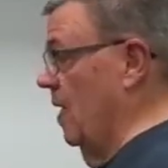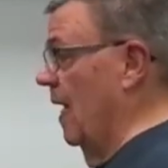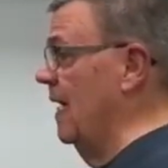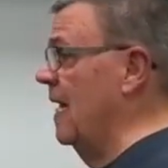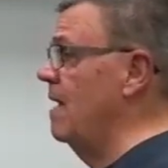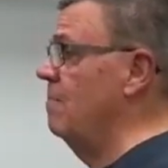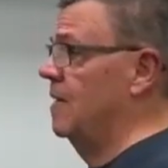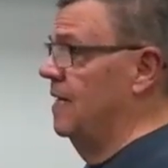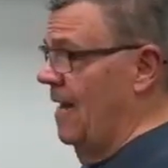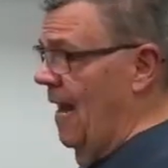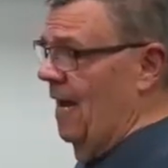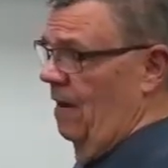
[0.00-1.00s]
And
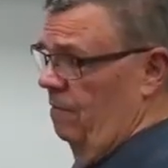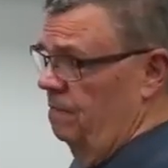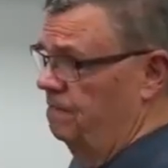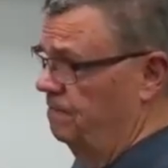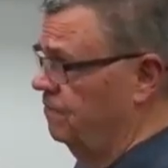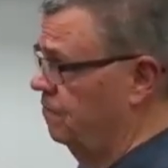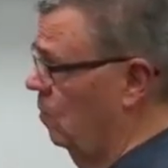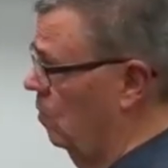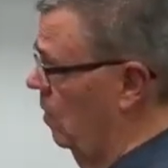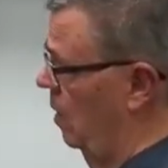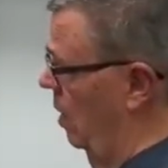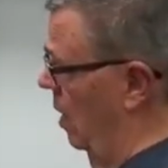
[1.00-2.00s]
even now,
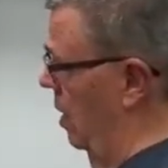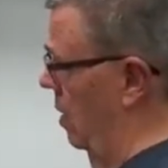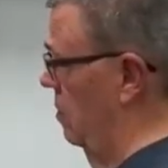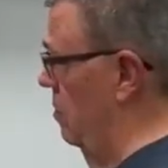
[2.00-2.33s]
oh,